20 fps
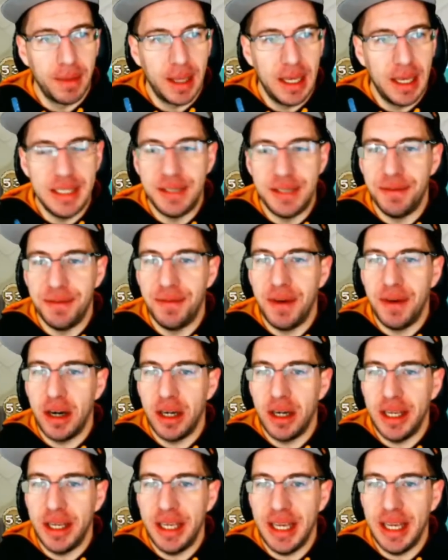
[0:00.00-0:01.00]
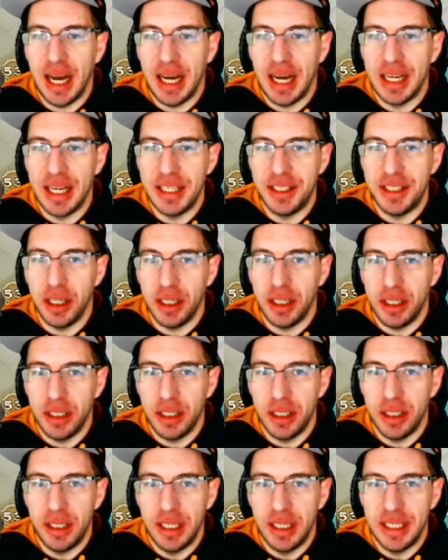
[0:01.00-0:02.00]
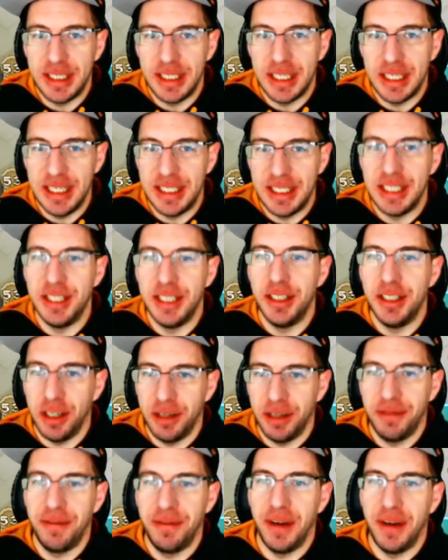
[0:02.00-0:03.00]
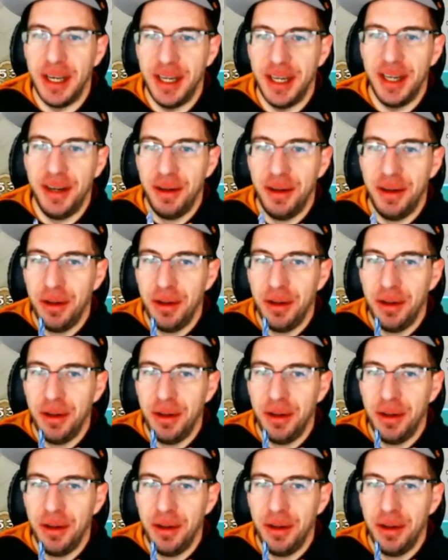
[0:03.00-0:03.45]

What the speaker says: it's very dull. It's a dull fight.